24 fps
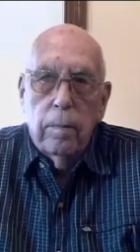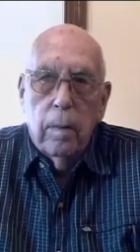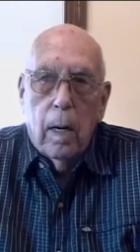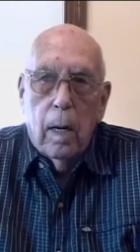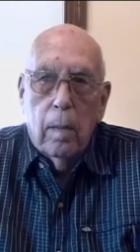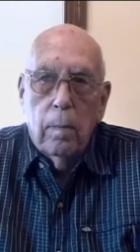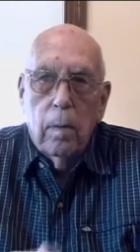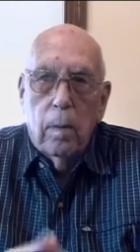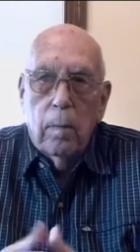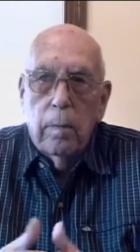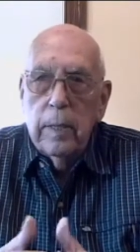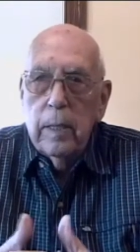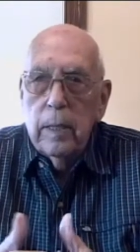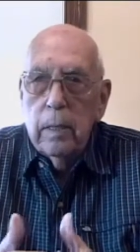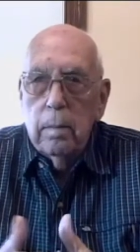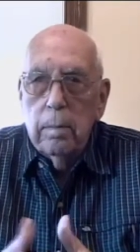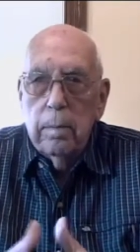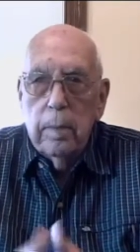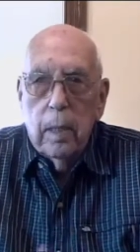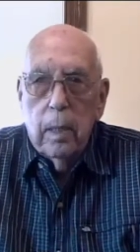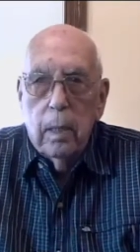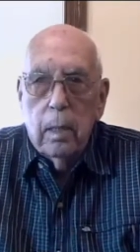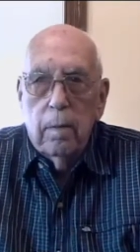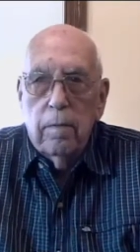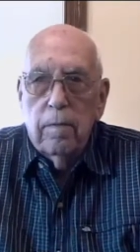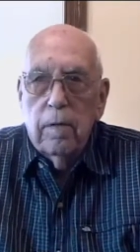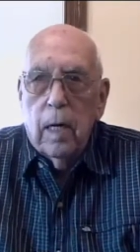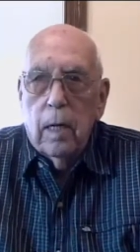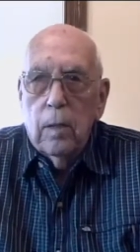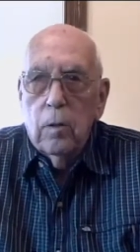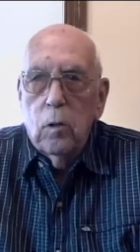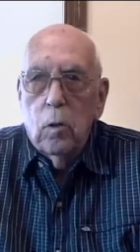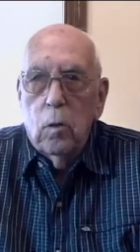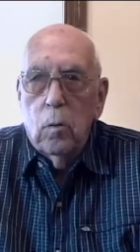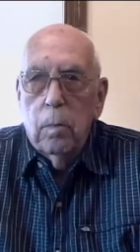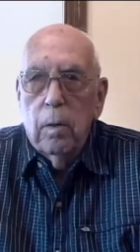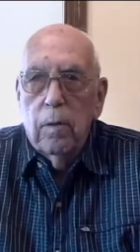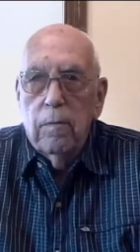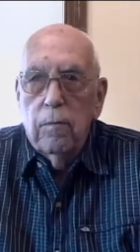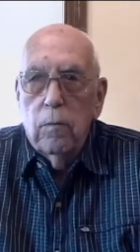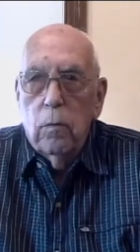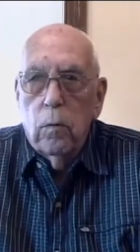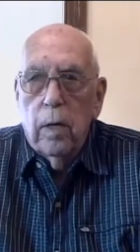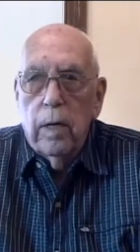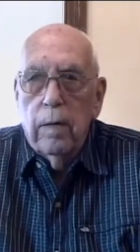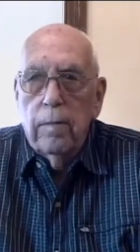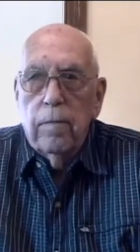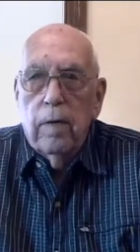probably the middle of October
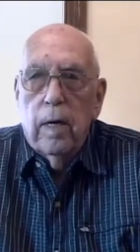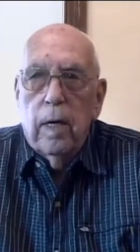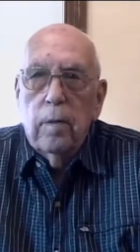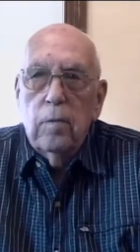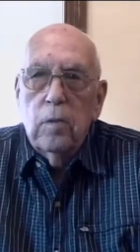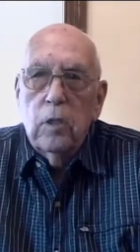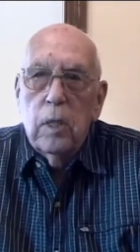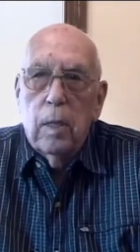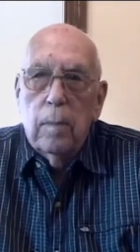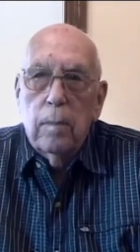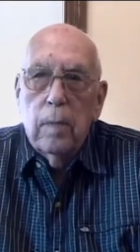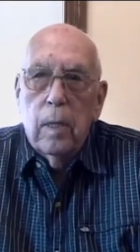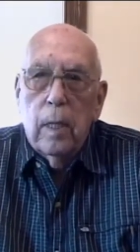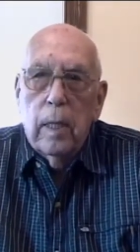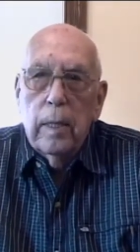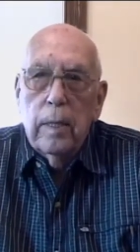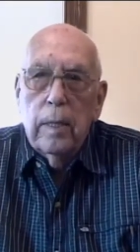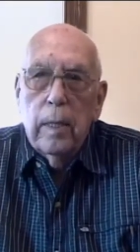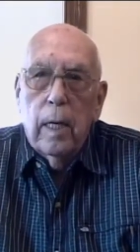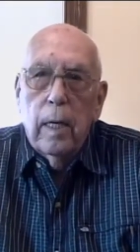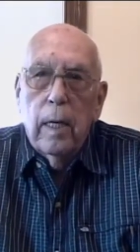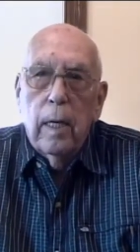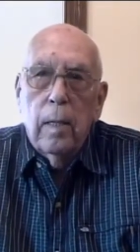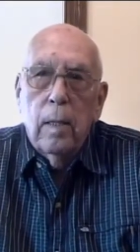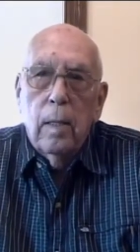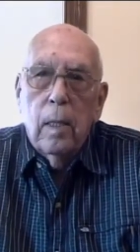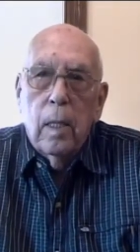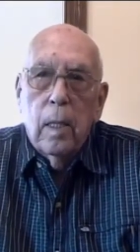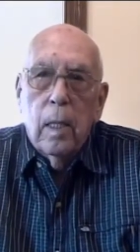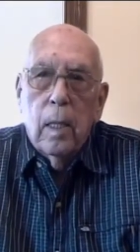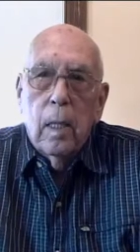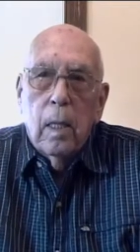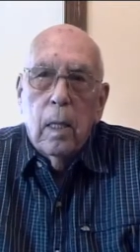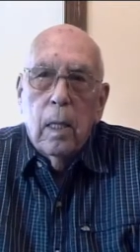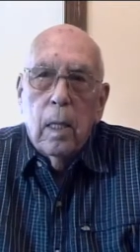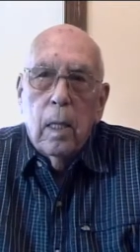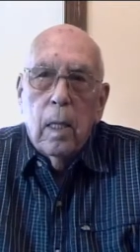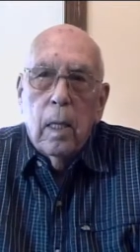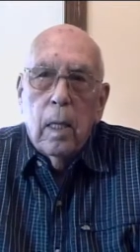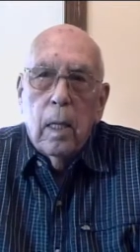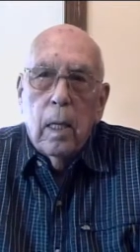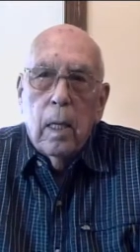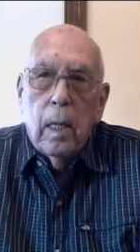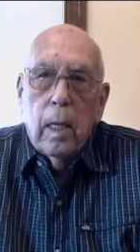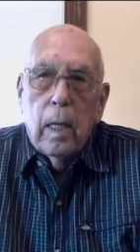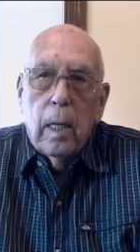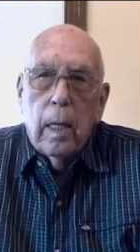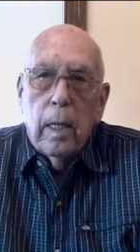45, something like that,
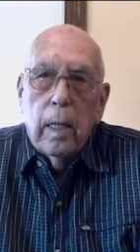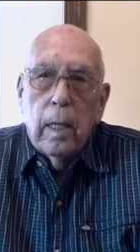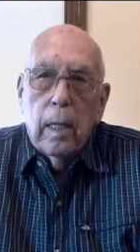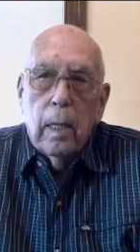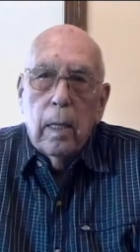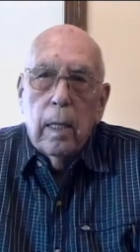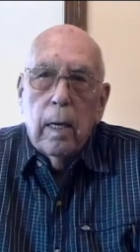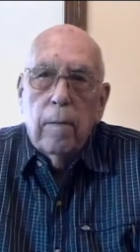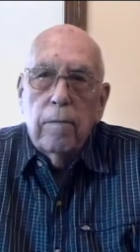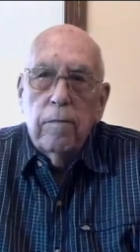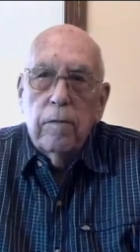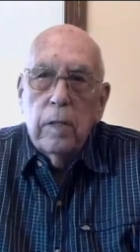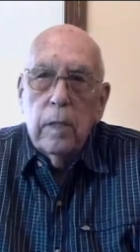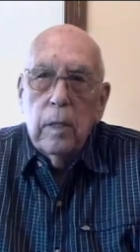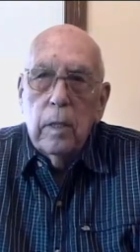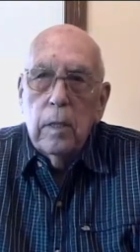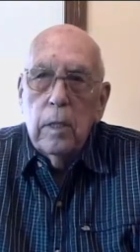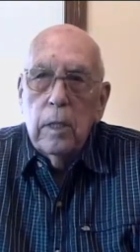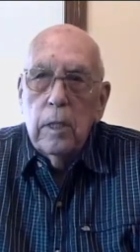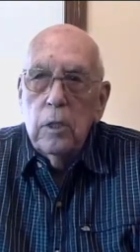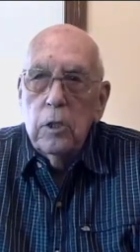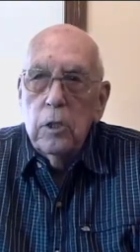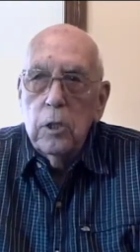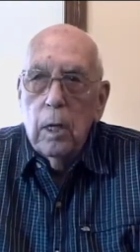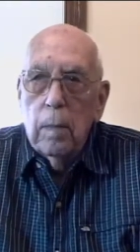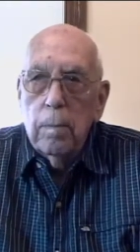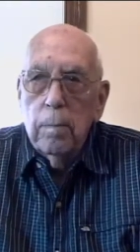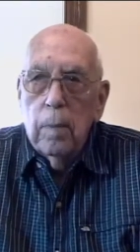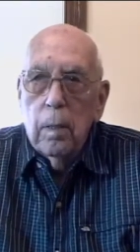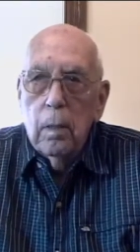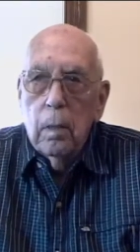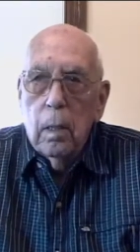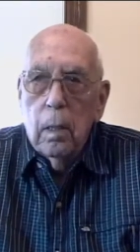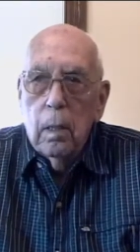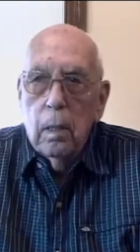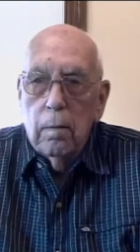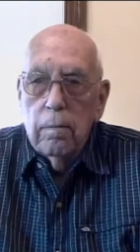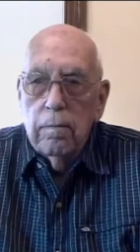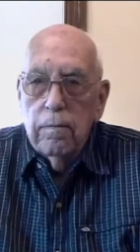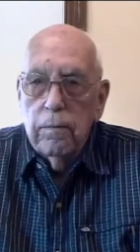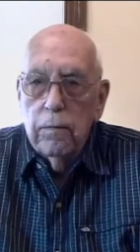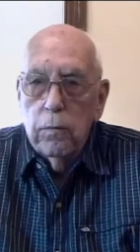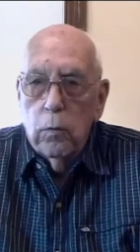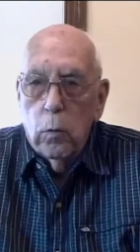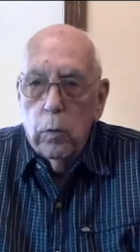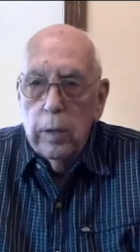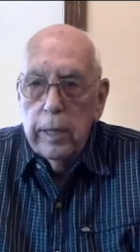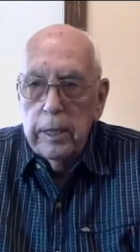and left in December of
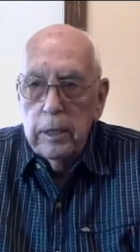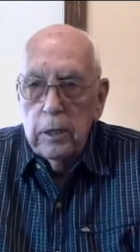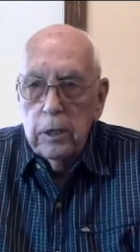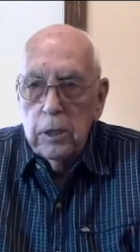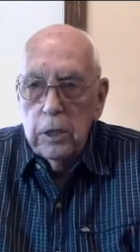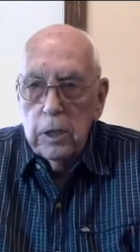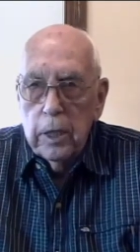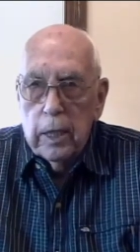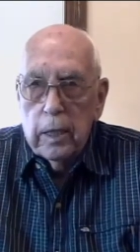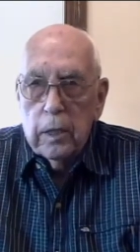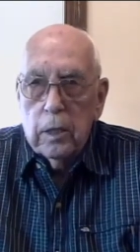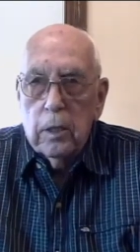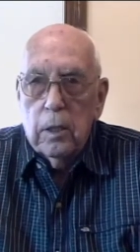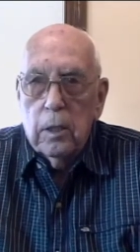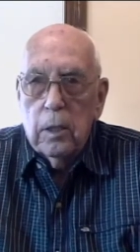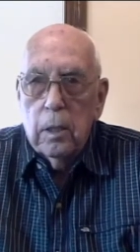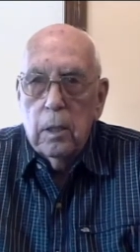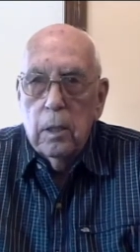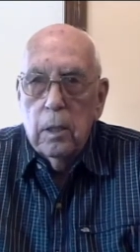46.